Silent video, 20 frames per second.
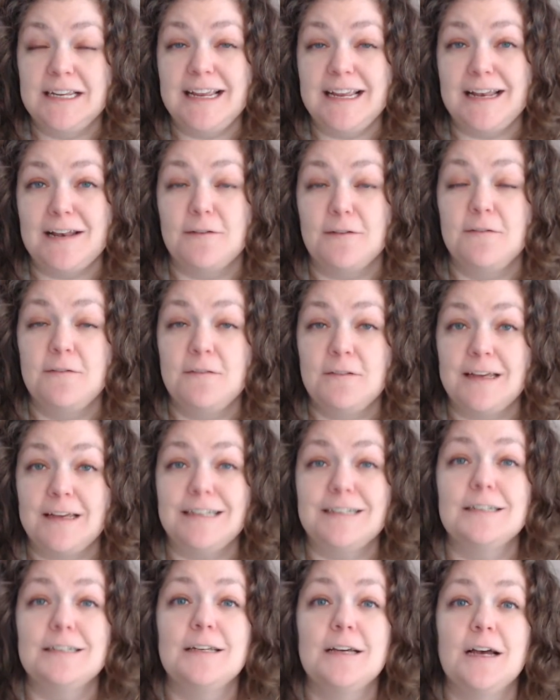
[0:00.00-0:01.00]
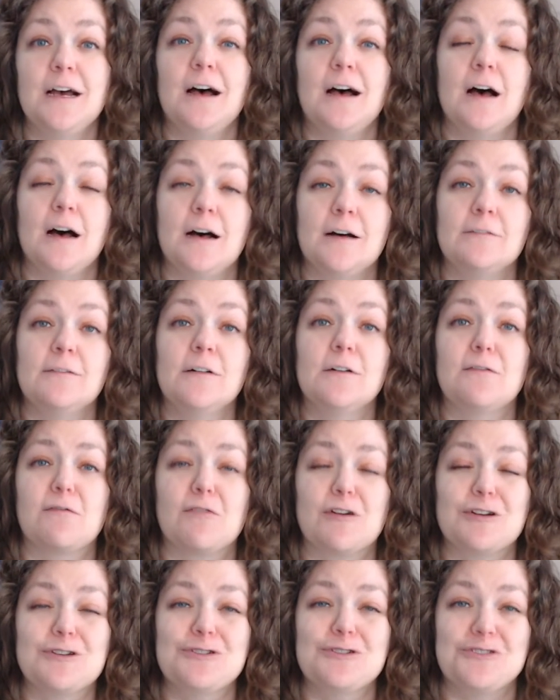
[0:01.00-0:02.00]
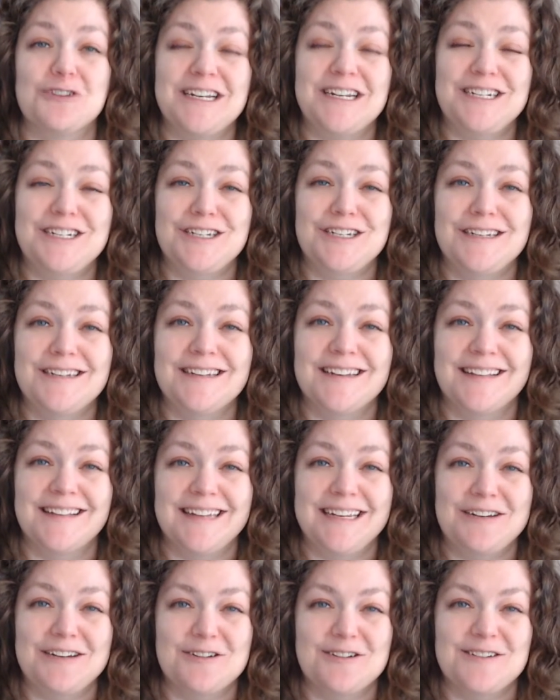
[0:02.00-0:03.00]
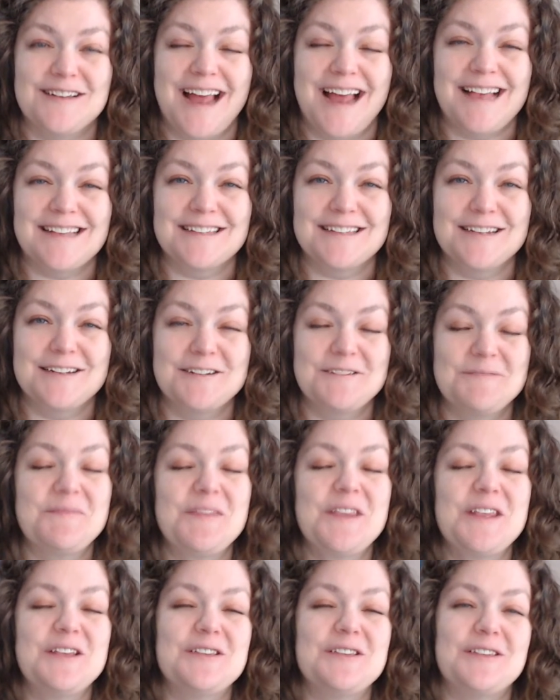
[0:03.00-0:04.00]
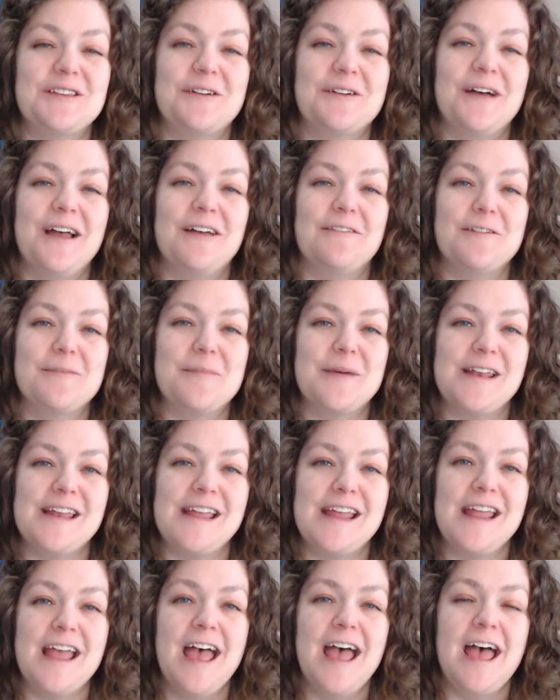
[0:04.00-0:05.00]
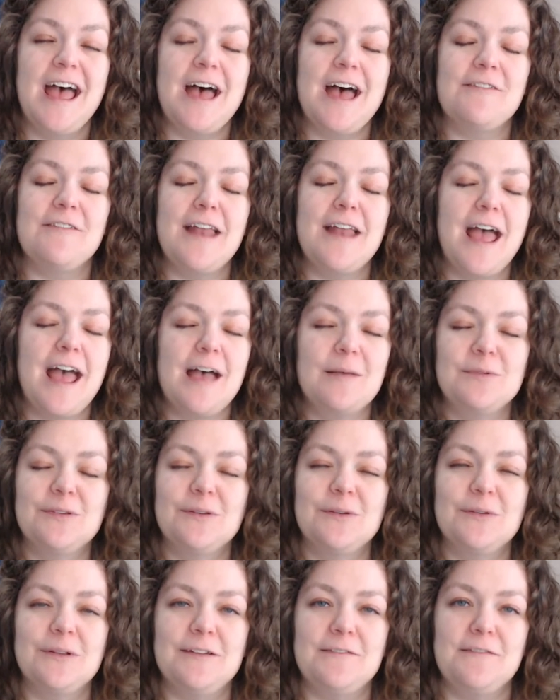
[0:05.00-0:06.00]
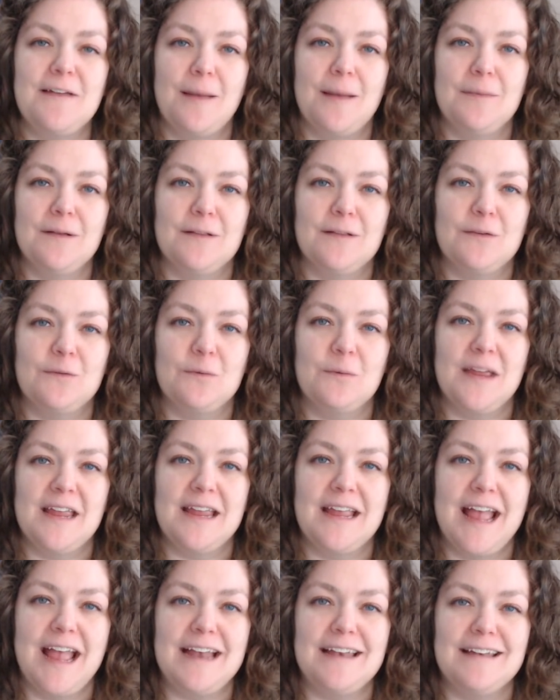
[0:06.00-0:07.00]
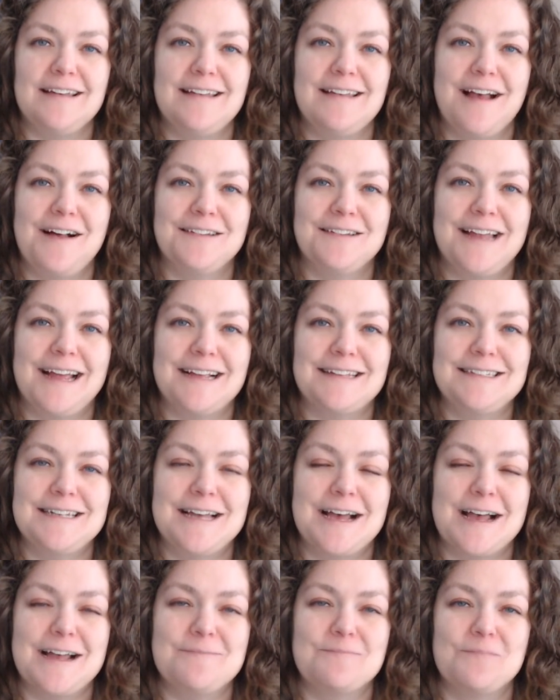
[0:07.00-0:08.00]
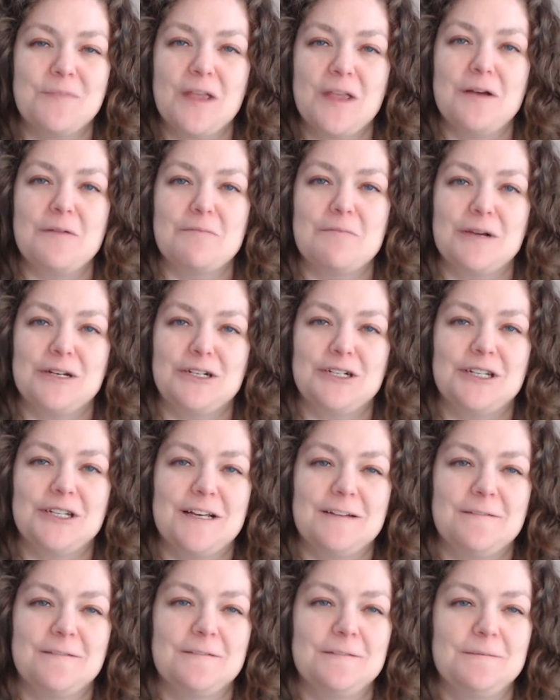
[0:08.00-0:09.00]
in a Fit of Frustration to Clean Her Desk." So everybody, have an absolutely fabulous week, and until next time, much love.